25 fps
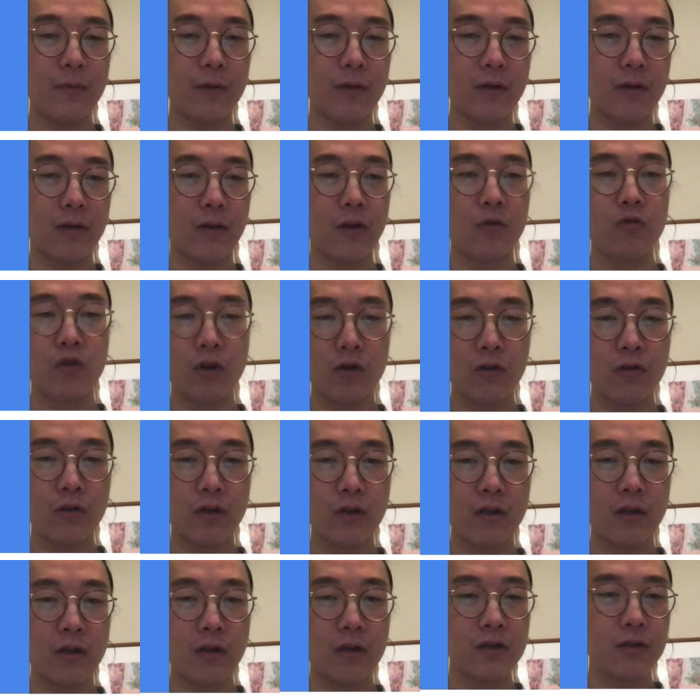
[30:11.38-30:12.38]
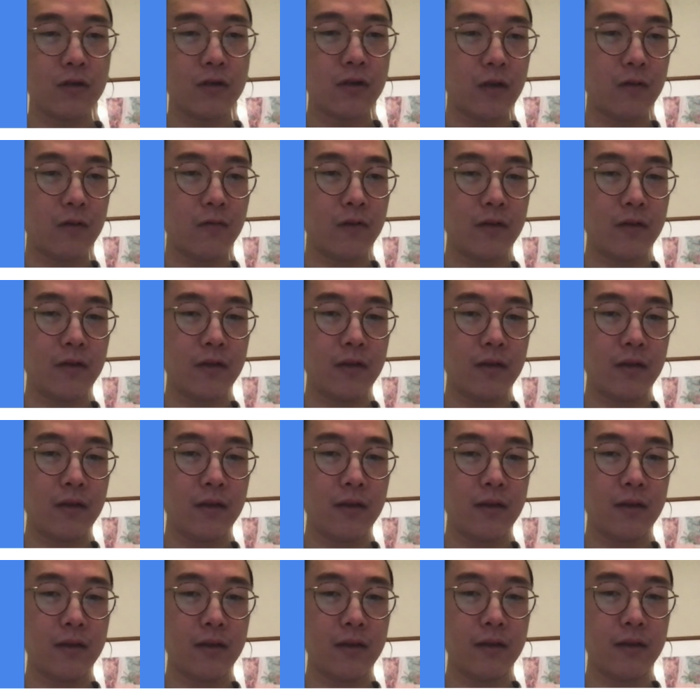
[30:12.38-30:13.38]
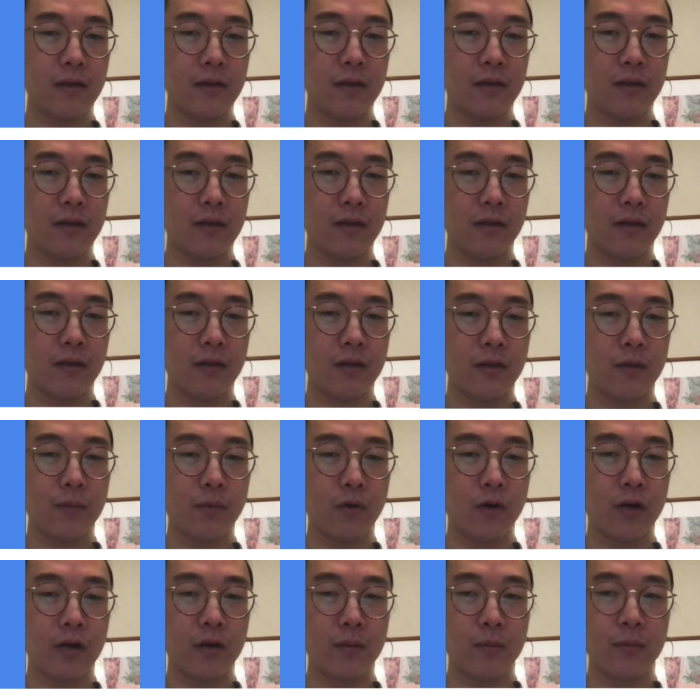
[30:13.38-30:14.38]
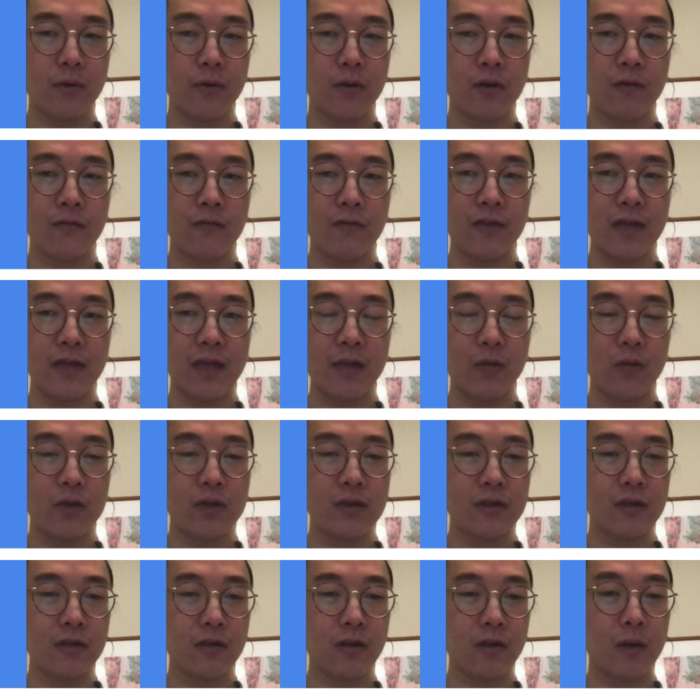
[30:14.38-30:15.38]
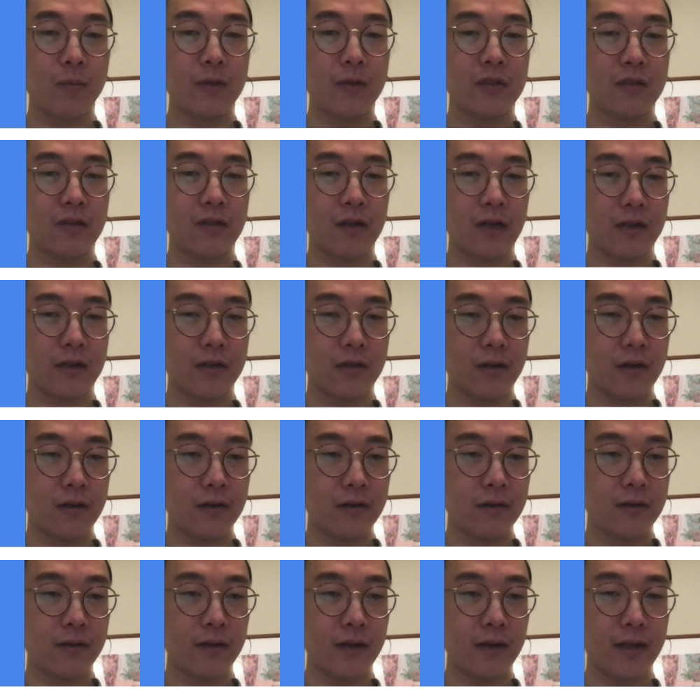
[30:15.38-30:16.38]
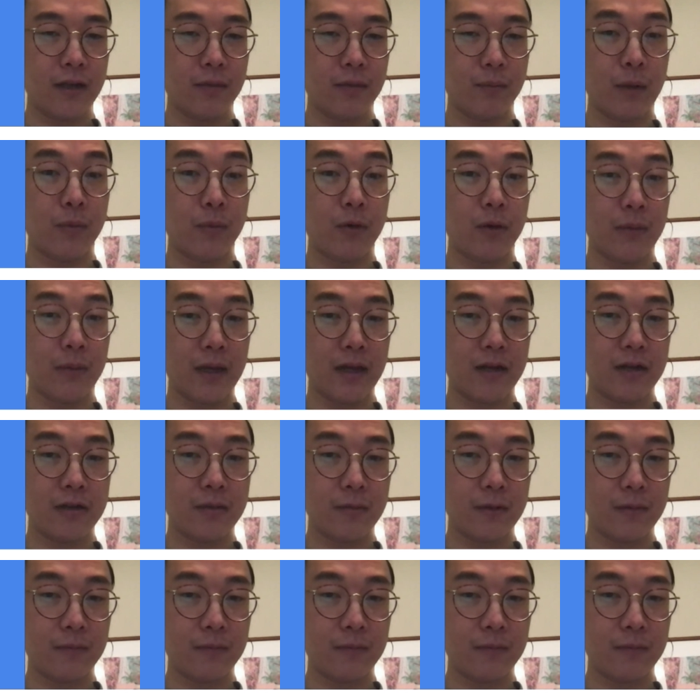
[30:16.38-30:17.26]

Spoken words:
Real quick, I'll also cover another important component of V8, which is the garbage collector and memory management.